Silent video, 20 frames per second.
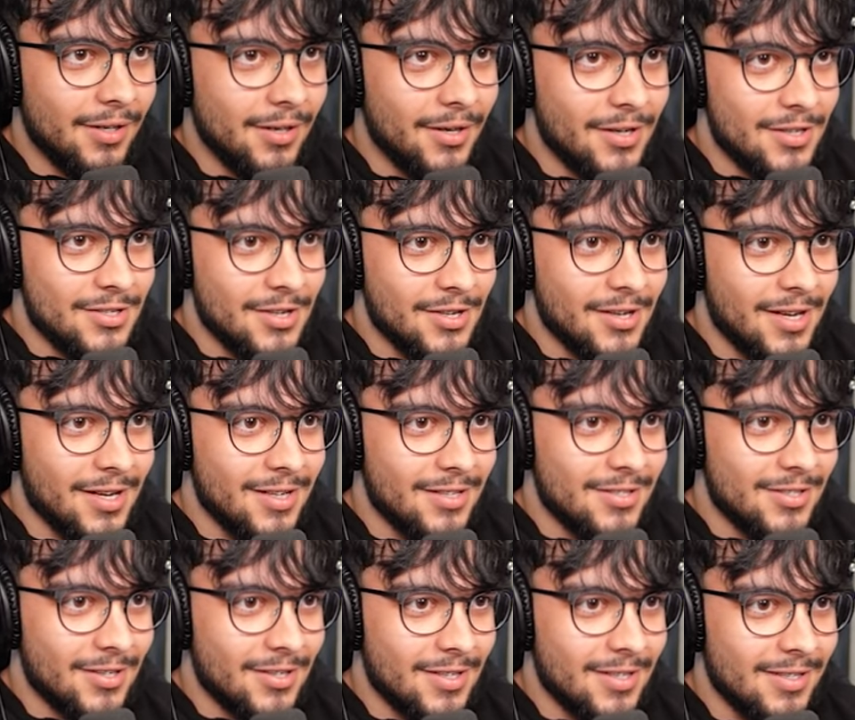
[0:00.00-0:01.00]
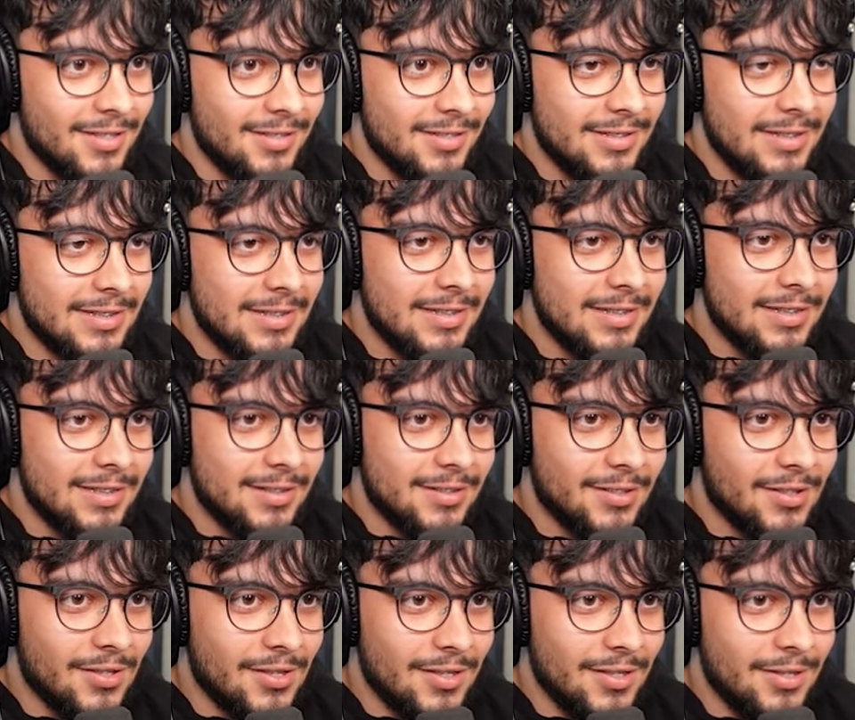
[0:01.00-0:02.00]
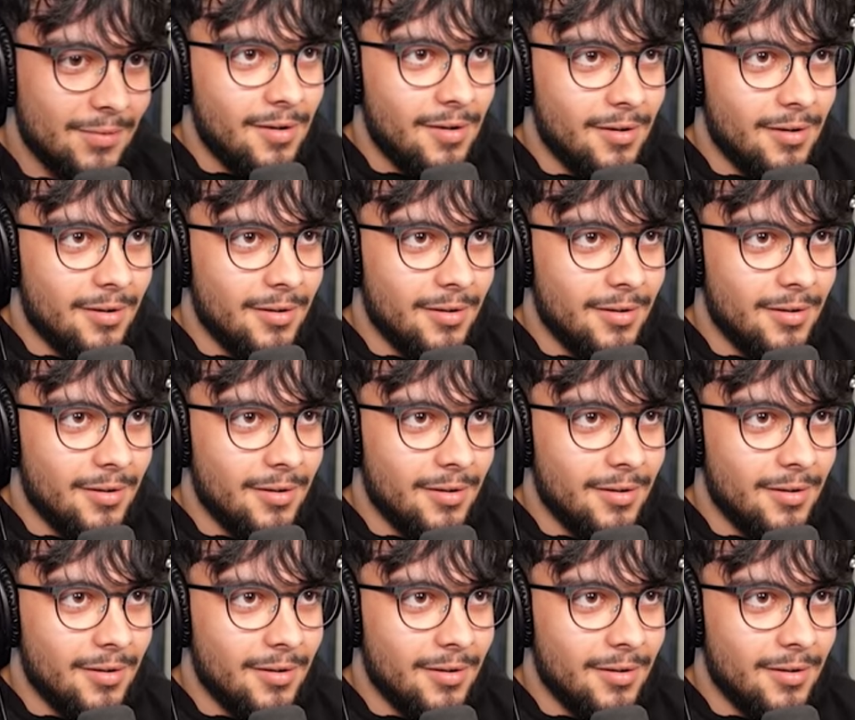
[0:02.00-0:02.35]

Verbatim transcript: No, no, it's okay. It's okay. It's okay.